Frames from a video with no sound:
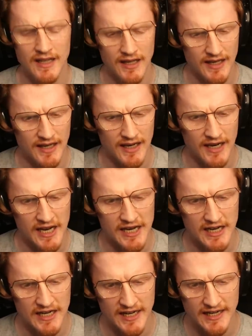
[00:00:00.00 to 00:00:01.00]

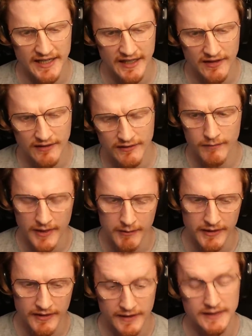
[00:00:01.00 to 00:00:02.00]
Lanier,
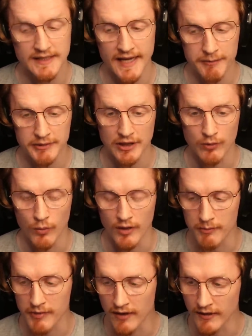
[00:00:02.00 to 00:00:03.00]
maybe. This is episode one,
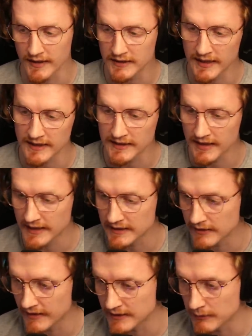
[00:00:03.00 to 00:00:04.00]
apparently, so
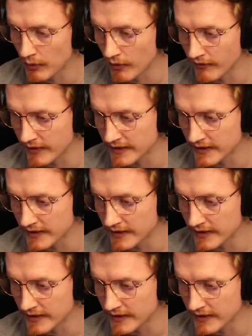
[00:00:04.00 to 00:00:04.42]
there's more of